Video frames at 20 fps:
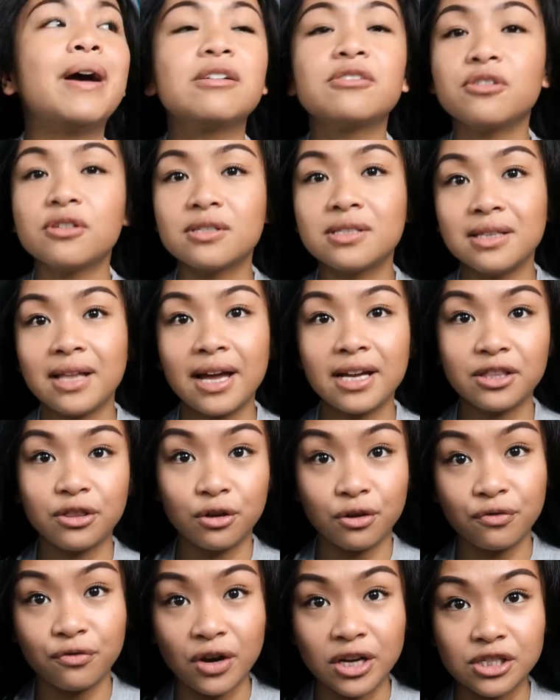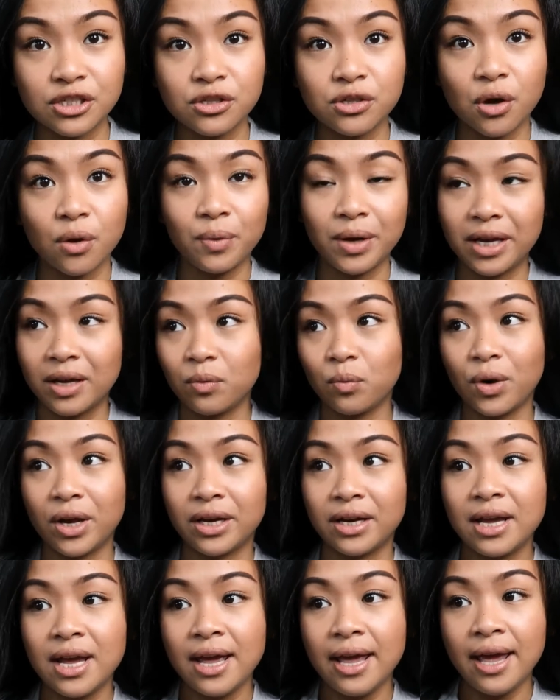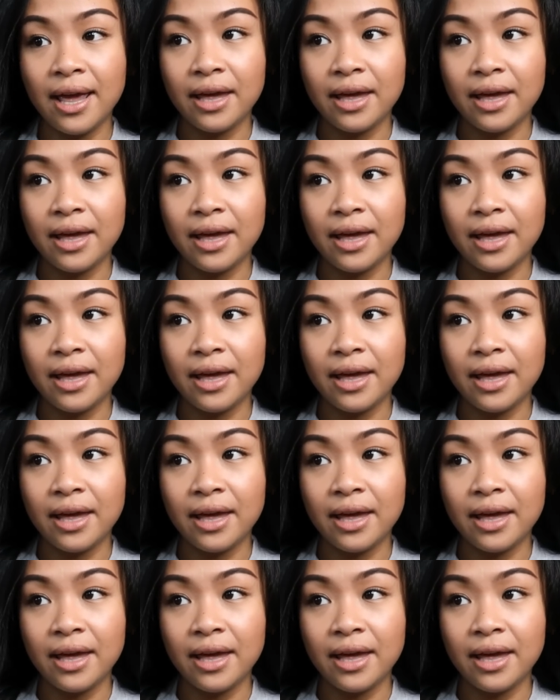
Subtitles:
Bouncers let their friends go in when,